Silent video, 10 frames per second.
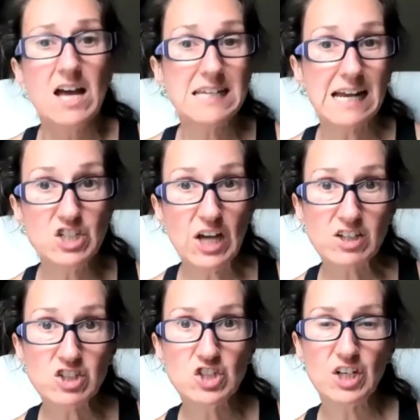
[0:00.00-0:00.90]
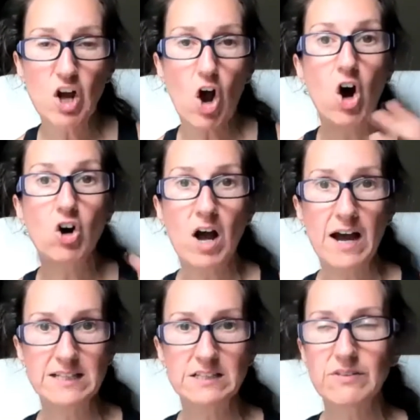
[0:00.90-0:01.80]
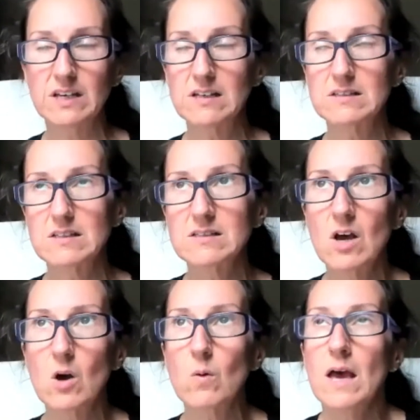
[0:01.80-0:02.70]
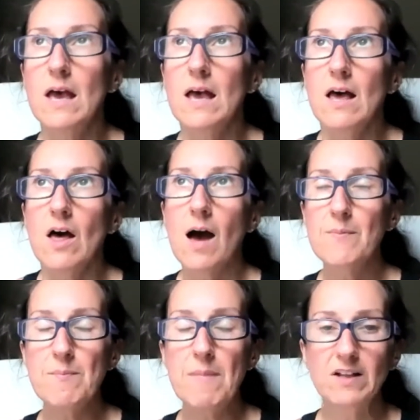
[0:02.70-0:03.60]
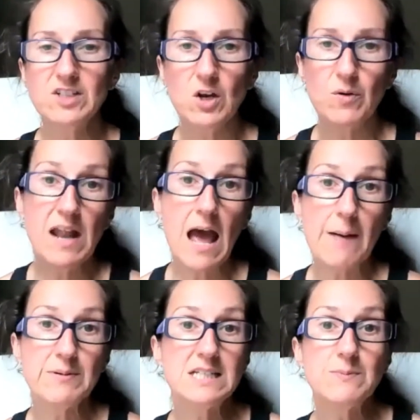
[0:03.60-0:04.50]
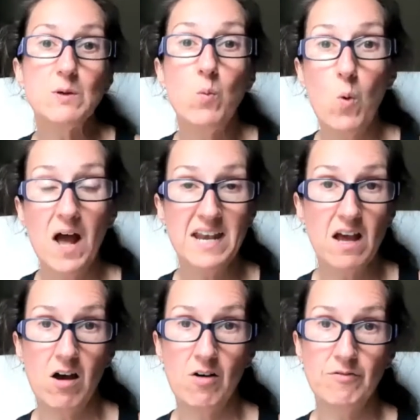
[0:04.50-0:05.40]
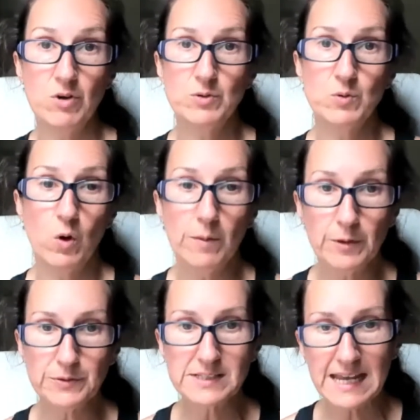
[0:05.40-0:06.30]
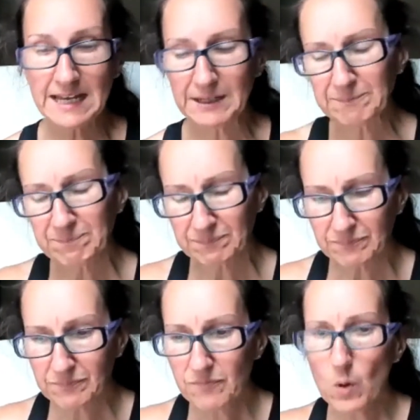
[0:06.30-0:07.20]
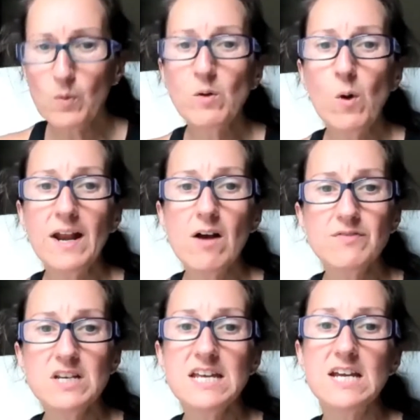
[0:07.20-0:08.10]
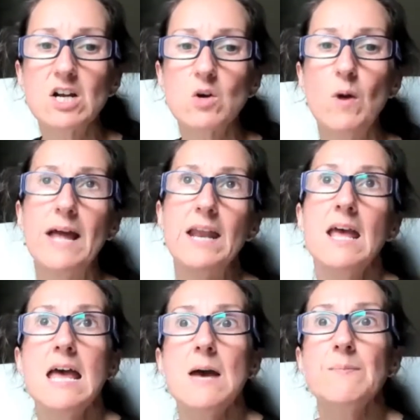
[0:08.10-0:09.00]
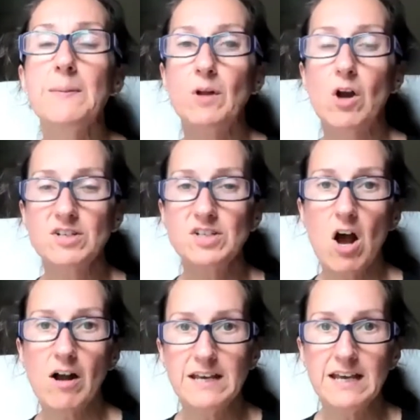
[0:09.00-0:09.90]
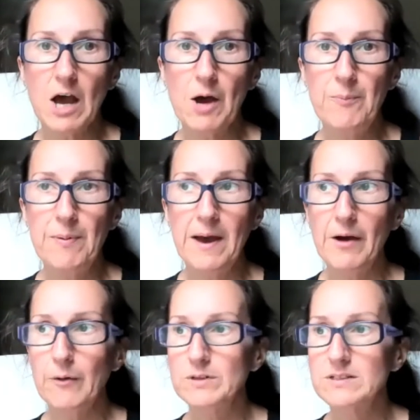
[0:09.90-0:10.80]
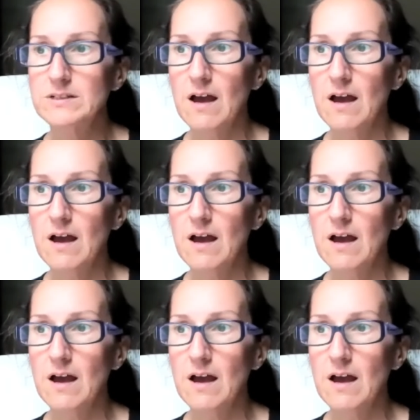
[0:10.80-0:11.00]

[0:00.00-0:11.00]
digestion, all kinds of things. So melatonin happens to be one of those hormones. And we quite often hear when people are talking about